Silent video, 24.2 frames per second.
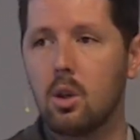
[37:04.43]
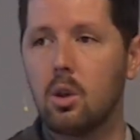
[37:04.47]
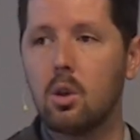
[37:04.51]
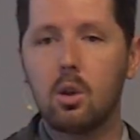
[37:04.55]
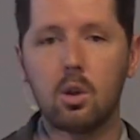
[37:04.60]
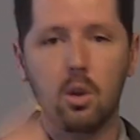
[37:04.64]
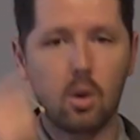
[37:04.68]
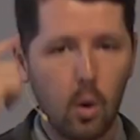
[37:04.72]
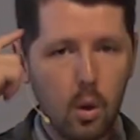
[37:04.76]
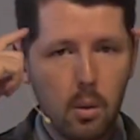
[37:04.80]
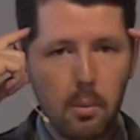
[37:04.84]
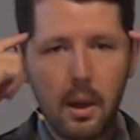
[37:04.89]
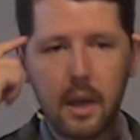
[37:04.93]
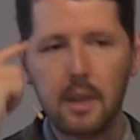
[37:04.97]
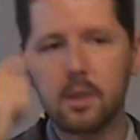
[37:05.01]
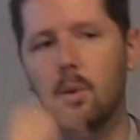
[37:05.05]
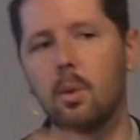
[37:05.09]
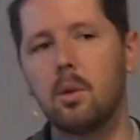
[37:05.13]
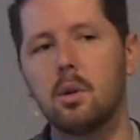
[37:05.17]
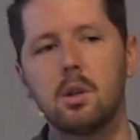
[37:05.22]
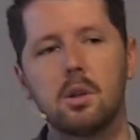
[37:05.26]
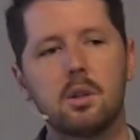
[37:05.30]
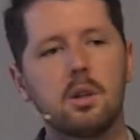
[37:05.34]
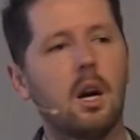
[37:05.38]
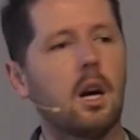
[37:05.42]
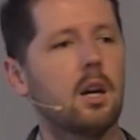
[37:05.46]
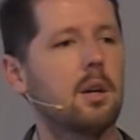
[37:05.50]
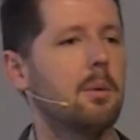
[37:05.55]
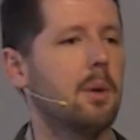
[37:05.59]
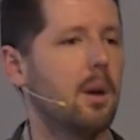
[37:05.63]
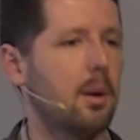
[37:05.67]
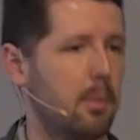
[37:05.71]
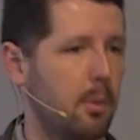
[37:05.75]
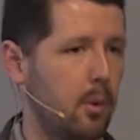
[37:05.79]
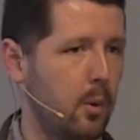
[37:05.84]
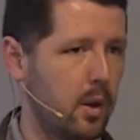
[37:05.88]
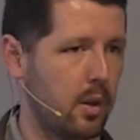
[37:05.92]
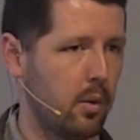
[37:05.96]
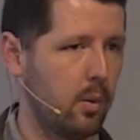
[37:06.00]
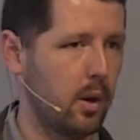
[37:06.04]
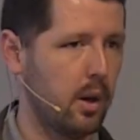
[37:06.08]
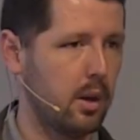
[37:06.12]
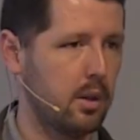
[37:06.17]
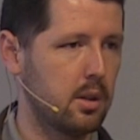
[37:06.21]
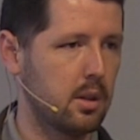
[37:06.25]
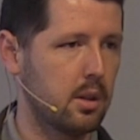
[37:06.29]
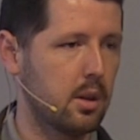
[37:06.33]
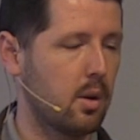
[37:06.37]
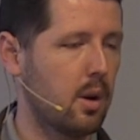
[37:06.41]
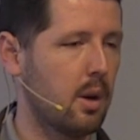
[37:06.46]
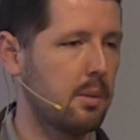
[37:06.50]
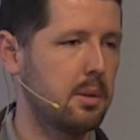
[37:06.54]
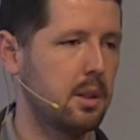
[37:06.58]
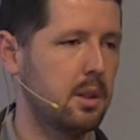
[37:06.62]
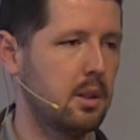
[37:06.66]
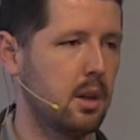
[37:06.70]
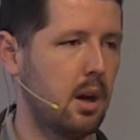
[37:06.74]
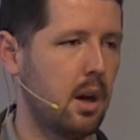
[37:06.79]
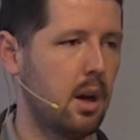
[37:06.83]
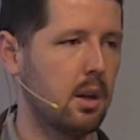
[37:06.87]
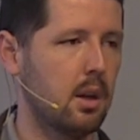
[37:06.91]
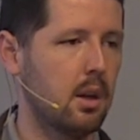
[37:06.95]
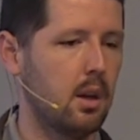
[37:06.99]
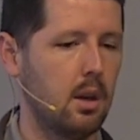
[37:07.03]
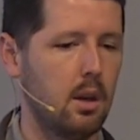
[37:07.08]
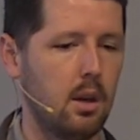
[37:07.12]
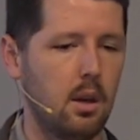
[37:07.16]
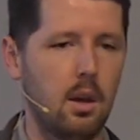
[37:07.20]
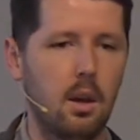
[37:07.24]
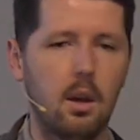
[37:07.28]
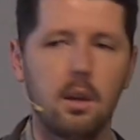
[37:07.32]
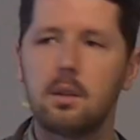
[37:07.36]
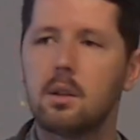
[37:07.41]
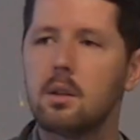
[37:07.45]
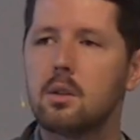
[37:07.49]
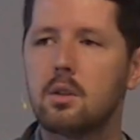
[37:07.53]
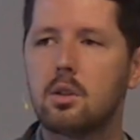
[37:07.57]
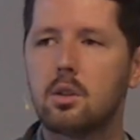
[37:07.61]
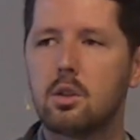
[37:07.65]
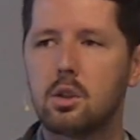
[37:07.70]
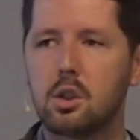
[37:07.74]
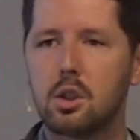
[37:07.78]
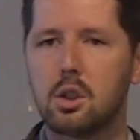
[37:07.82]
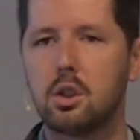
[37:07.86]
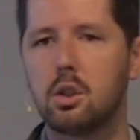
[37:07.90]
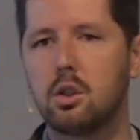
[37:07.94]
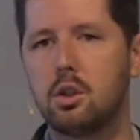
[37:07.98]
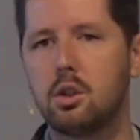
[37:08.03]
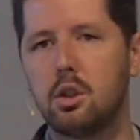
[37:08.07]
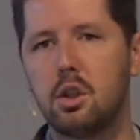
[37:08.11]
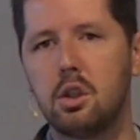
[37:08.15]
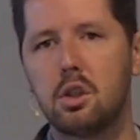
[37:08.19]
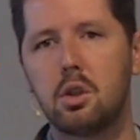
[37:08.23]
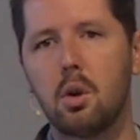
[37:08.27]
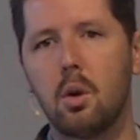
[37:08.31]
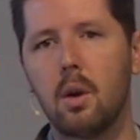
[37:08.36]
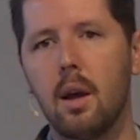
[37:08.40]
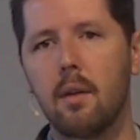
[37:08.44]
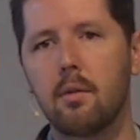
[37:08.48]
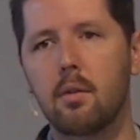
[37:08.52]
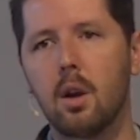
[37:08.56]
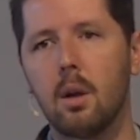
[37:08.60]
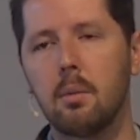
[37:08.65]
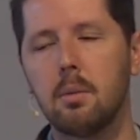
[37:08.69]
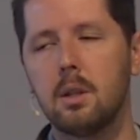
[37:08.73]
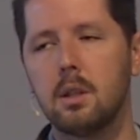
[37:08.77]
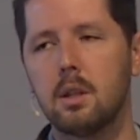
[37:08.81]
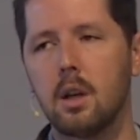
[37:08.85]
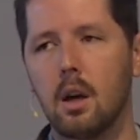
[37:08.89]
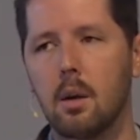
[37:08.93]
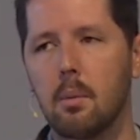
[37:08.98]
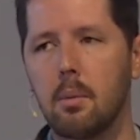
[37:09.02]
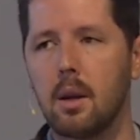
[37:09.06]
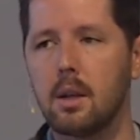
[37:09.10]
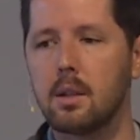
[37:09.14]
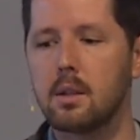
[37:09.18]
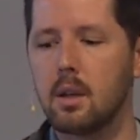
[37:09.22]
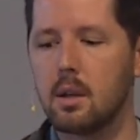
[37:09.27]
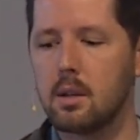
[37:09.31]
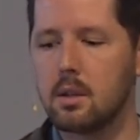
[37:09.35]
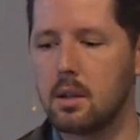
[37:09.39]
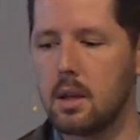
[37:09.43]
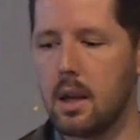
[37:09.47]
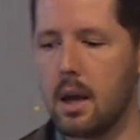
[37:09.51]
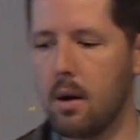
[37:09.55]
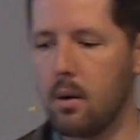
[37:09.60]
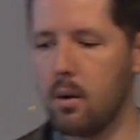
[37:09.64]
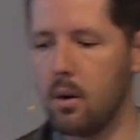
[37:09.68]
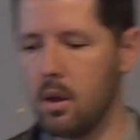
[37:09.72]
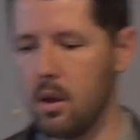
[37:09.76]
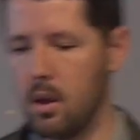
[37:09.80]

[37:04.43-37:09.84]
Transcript: Going back to what we just talked about with words, corrupting talk. It says, just don't have corrupting talk, but it says now